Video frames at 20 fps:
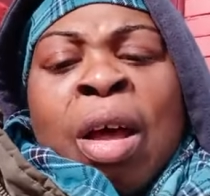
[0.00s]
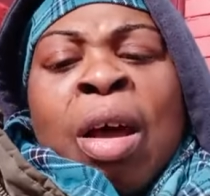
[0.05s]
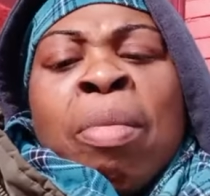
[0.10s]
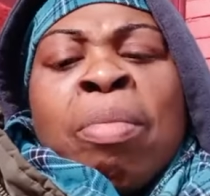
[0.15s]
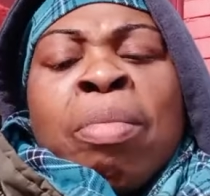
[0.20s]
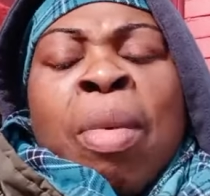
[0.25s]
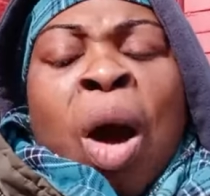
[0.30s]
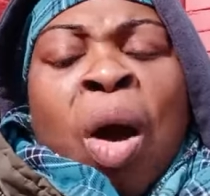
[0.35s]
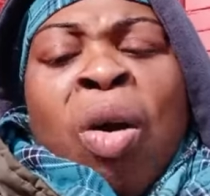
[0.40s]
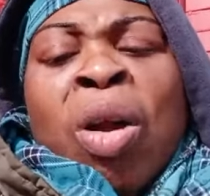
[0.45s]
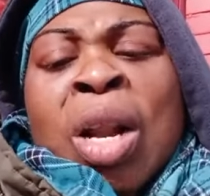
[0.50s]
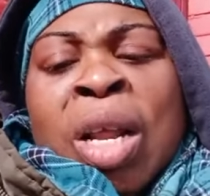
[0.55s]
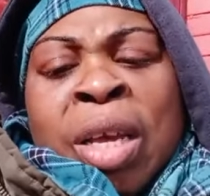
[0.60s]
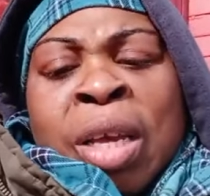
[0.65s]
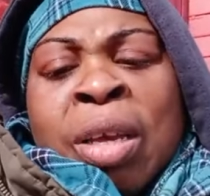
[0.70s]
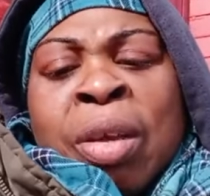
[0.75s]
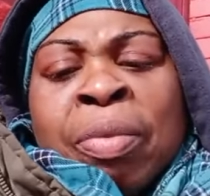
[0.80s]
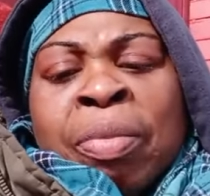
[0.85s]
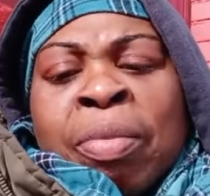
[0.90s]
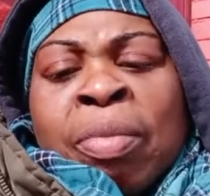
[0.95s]

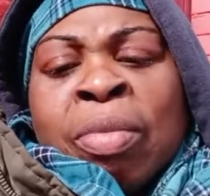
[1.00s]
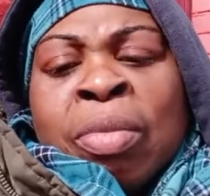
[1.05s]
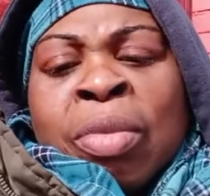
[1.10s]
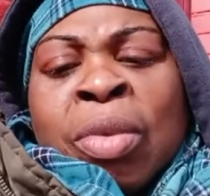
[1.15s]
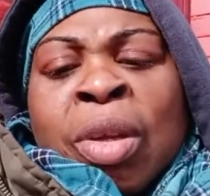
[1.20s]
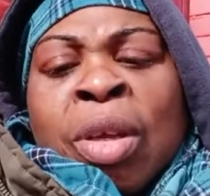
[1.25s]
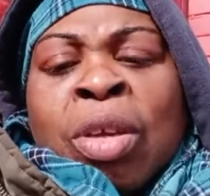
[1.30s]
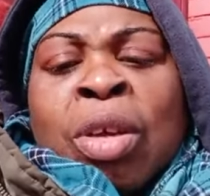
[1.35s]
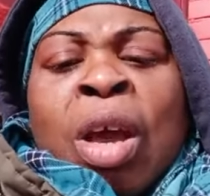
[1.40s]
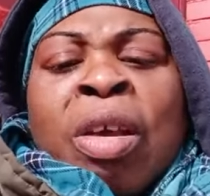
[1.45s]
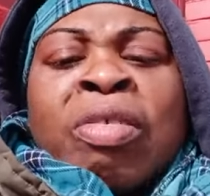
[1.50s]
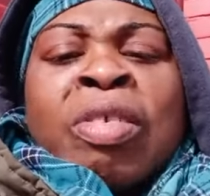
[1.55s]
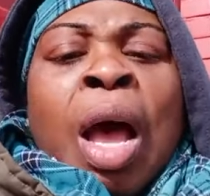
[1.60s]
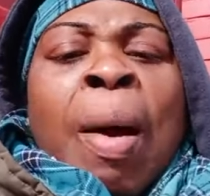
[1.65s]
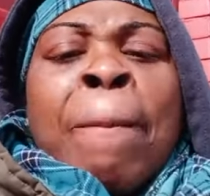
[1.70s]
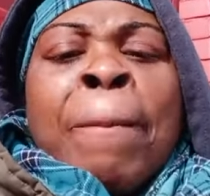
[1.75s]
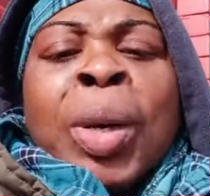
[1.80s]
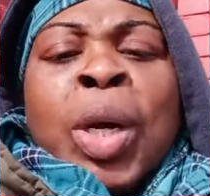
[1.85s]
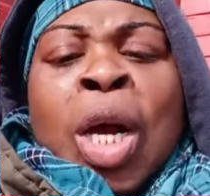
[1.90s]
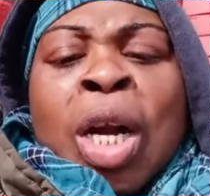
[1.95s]
Molly. You're
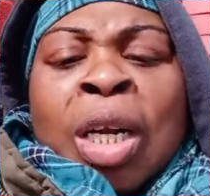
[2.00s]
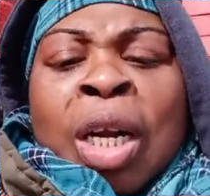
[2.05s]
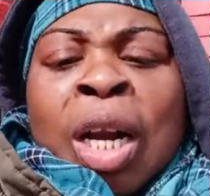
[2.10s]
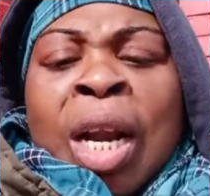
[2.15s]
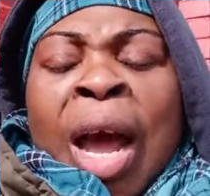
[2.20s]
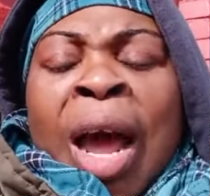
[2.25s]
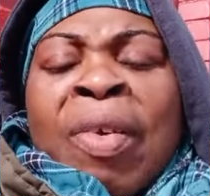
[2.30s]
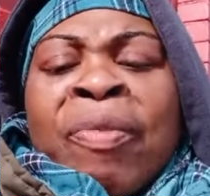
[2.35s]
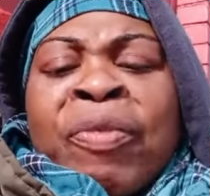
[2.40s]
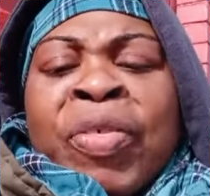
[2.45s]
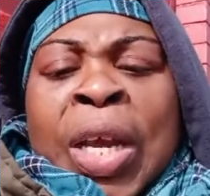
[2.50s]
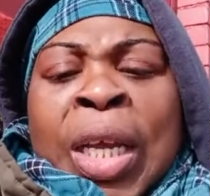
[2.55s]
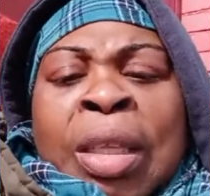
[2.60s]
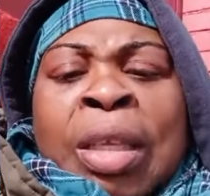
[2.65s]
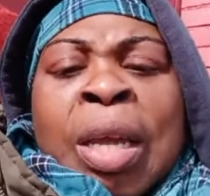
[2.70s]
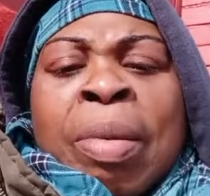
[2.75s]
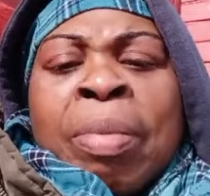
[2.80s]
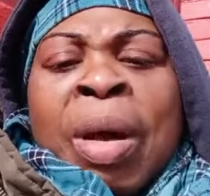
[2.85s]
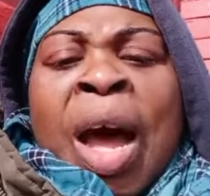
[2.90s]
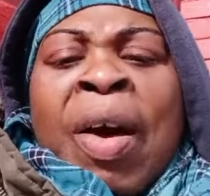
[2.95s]
a blood clot
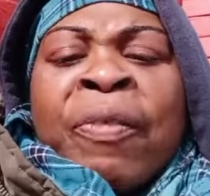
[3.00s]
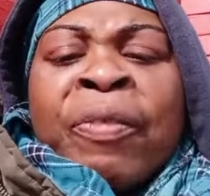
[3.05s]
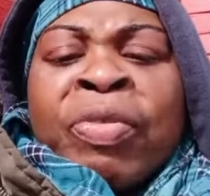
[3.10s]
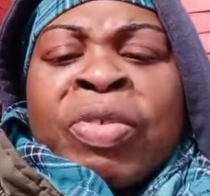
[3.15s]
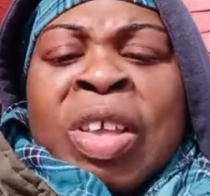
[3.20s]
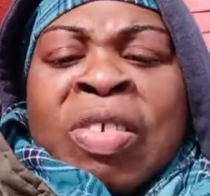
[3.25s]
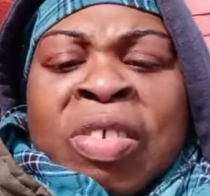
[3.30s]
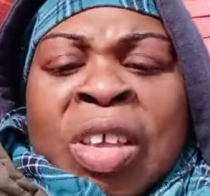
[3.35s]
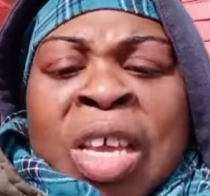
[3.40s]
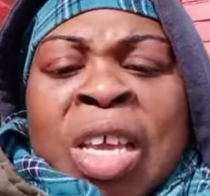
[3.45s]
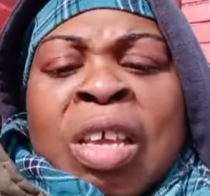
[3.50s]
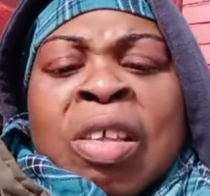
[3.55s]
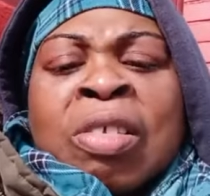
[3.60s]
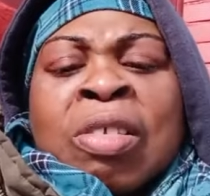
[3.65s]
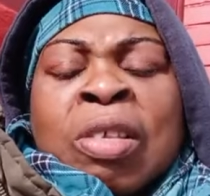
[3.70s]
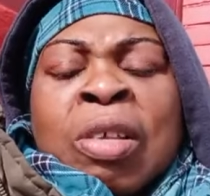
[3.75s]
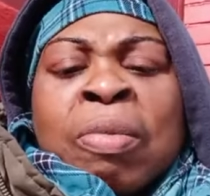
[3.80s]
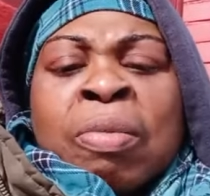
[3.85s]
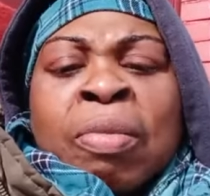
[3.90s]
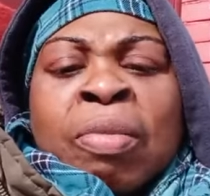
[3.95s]
victim of
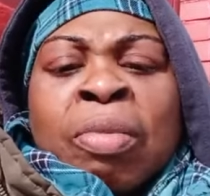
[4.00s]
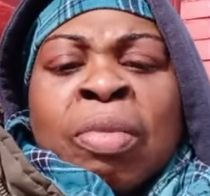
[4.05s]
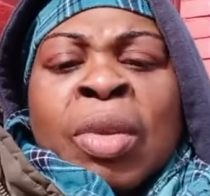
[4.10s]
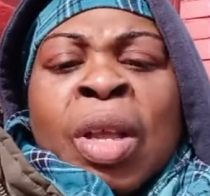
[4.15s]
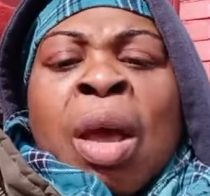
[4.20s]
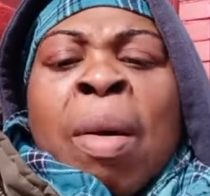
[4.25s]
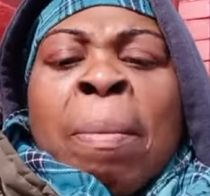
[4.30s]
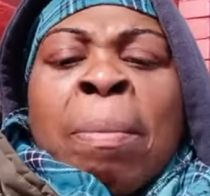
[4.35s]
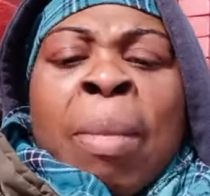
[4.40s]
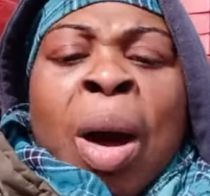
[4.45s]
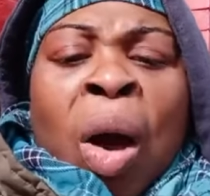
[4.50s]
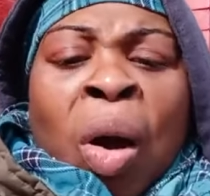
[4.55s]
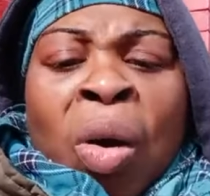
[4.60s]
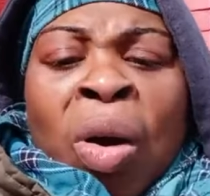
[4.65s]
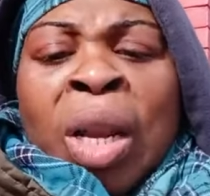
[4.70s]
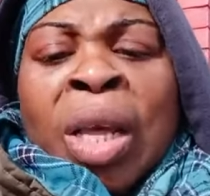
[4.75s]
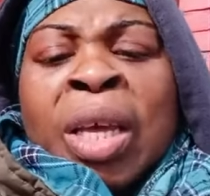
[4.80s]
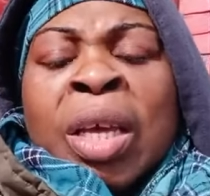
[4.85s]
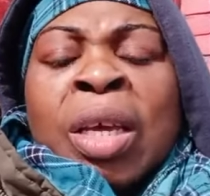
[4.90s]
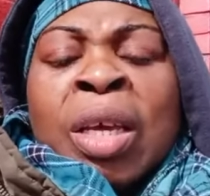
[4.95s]
disease.
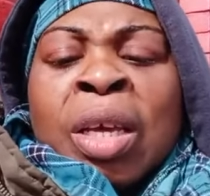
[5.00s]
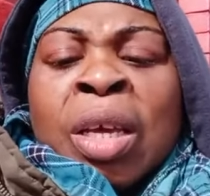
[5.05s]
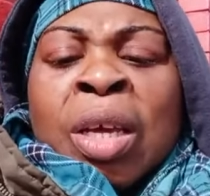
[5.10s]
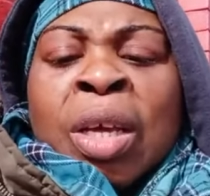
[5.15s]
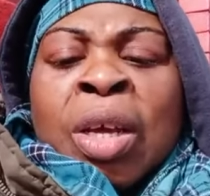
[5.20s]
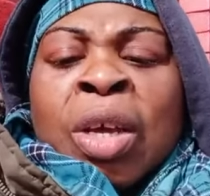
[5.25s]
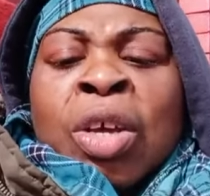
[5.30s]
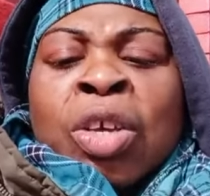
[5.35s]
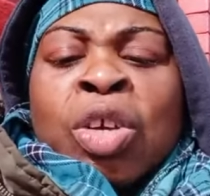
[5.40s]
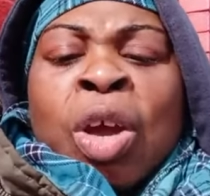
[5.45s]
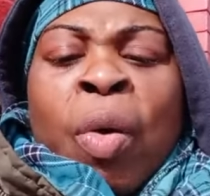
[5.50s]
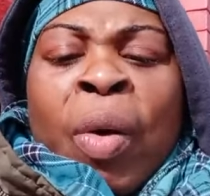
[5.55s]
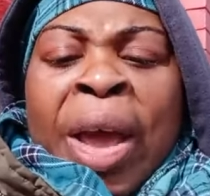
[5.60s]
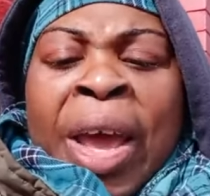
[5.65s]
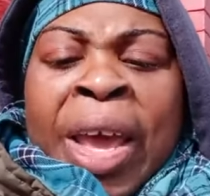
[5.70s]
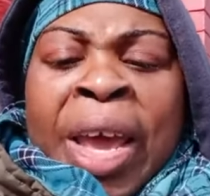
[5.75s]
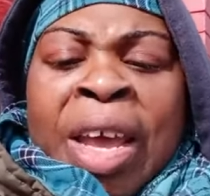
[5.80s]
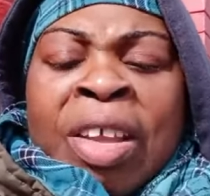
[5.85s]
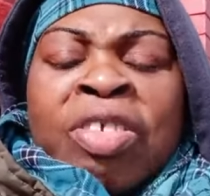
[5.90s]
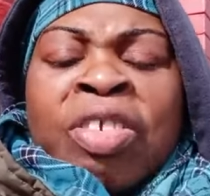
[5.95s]
Molly. You're a
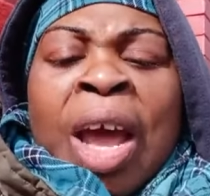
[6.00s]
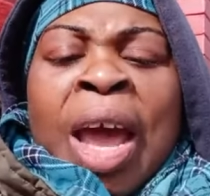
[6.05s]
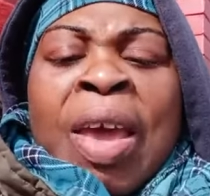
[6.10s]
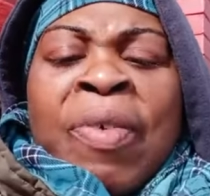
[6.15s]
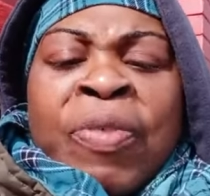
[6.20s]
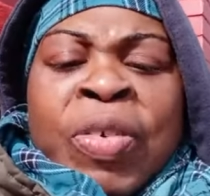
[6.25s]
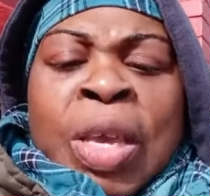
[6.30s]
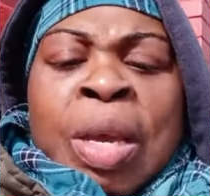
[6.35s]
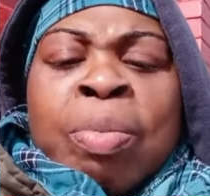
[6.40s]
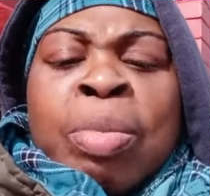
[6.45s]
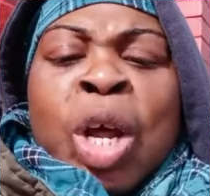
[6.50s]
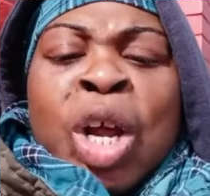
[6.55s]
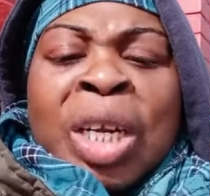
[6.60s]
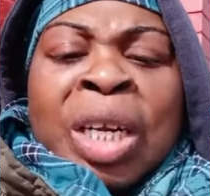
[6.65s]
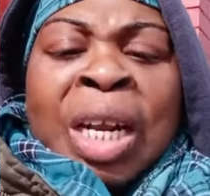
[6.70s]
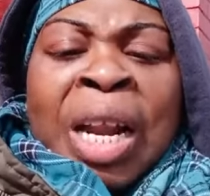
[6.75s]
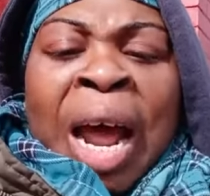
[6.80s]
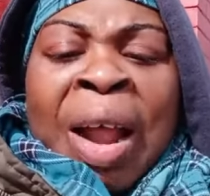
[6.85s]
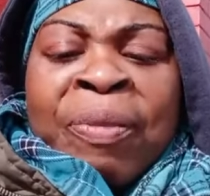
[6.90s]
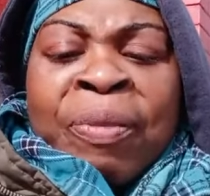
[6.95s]
HIV blood
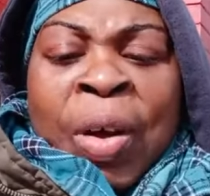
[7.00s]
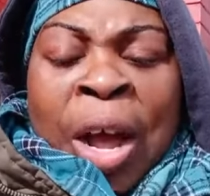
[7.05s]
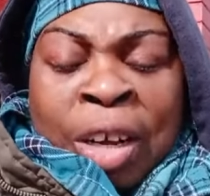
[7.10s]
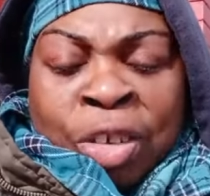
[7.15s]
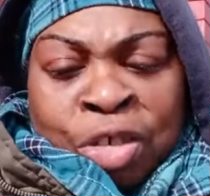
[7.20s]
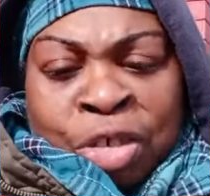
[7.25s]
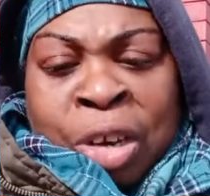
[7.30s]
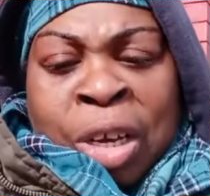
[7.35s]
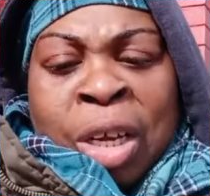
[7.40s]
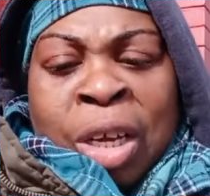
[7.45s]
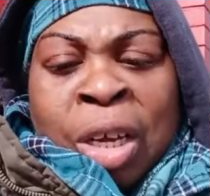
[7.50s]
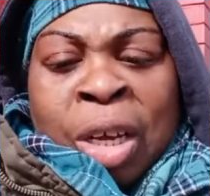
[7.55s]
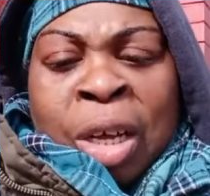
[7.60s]
clot factory.